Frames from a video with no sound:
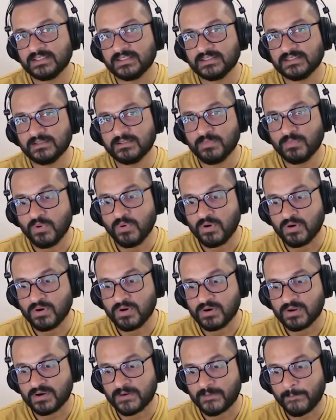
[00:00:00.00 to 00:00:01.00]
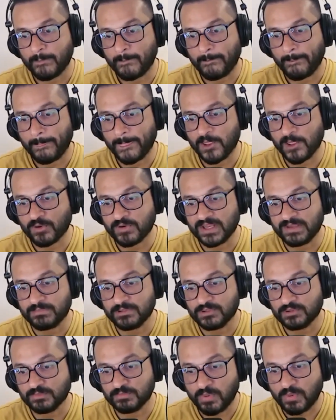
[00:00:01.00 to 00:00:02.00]
the more you're able
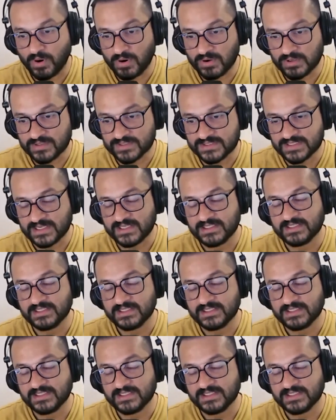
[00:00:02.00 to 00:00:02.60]
to pause,